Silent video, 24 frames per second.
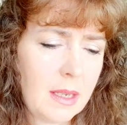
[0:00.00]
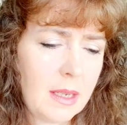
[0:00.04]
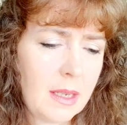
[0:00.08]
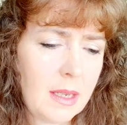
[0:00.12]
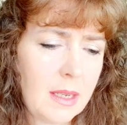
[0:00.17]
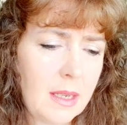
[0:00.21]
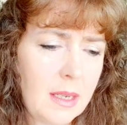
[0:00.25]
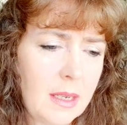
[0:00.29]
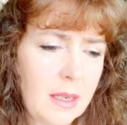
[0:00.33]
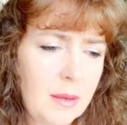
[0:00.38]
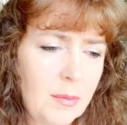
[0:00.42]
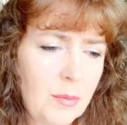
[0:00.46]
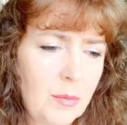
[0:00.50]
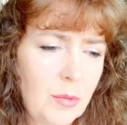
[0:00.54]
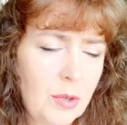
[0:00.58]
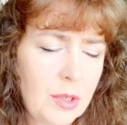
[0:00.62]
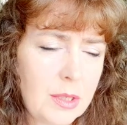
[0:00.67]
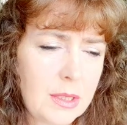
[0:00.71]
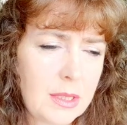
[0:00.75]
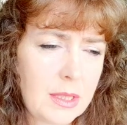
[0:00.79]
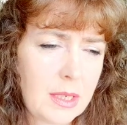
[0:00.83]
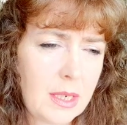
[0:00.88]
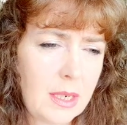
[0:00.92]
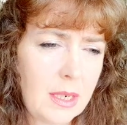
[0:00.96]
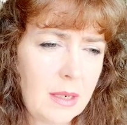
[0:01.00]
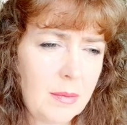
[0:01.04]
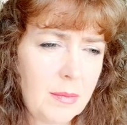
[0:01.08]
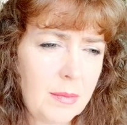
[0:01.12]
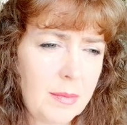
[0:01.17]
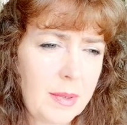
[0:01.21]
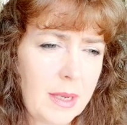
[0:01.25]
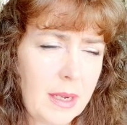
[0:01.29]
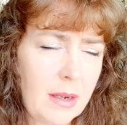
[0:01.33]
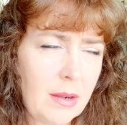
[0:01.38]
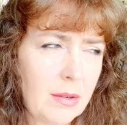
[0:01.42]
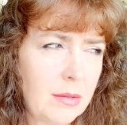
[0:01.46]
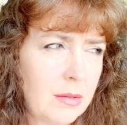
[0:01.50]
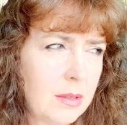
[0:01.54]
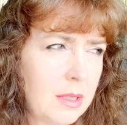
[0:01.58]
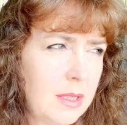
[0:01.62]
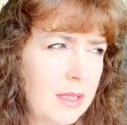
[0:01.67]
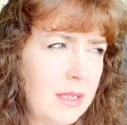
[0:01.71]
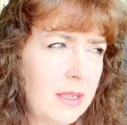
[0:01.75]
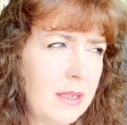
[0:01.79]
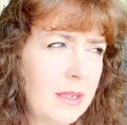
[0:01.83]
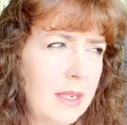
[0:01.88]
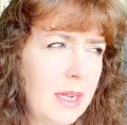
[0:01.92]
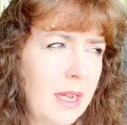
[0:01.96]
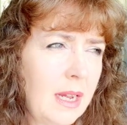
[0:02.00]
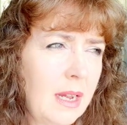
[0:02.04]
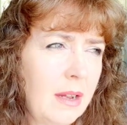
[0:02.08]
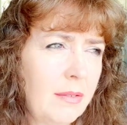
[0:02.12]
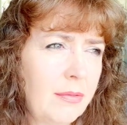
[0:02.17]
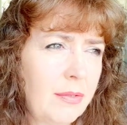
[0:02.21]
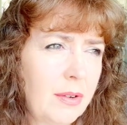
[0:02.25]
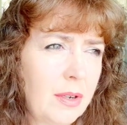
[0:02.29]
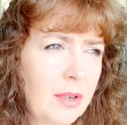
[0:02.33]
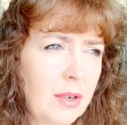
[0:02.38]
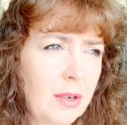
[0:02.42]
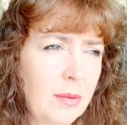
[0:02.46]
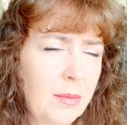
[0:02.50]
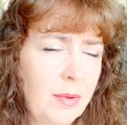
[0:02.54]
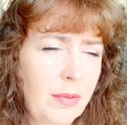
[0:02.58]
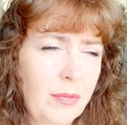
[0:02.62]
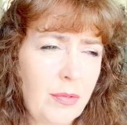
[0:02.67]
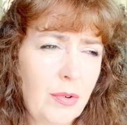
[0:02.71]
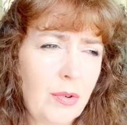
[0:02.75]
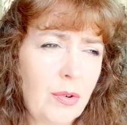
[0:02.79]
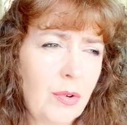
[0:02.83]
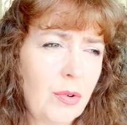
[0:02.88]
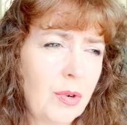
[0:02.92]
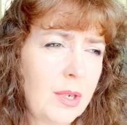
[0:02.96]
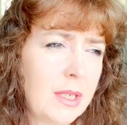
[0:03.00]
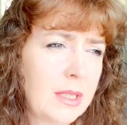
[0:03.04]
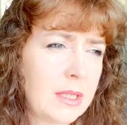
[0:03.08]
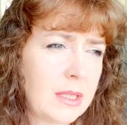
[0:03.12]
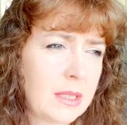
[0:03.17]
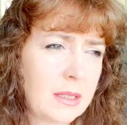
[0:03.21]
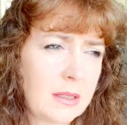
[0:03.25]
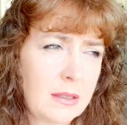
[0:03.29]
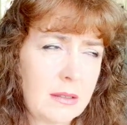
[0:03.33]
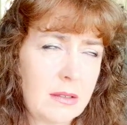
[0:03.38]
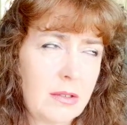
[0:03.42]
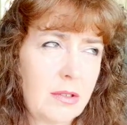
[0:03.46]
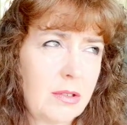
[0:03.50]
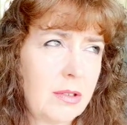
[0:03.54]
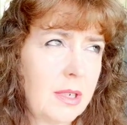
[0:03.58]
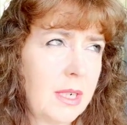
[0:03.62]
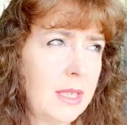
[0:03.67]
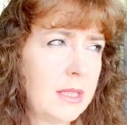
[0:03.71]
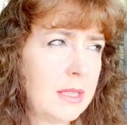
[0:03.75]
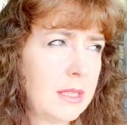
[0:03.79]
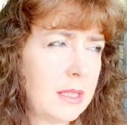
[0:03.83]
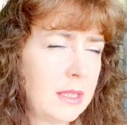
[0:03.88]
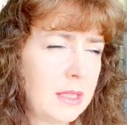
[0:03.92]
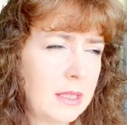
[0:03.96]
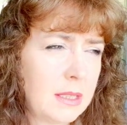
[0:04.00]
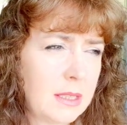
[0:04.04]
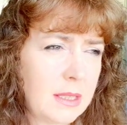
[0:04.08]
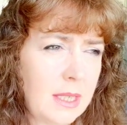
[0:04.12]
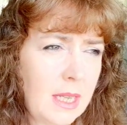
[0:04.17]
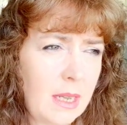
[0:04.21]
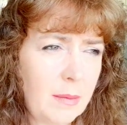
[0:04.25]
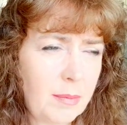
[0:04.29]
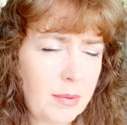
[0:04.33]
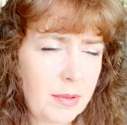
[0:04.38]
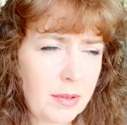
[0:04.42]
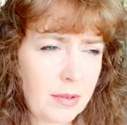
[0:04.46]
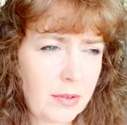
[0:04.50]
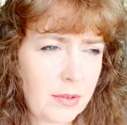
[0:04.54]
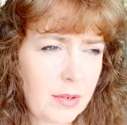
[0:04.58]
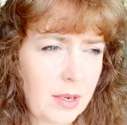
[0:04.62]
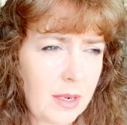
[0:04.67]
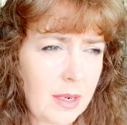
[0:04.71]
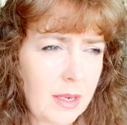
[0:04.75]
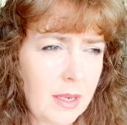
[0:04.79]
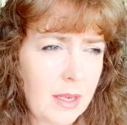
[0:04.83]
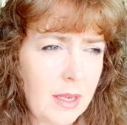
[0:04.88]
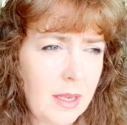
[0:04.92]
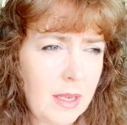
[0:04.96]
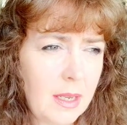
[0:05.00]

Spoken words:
one time about a year and a half ago, before all this craziness happened, right?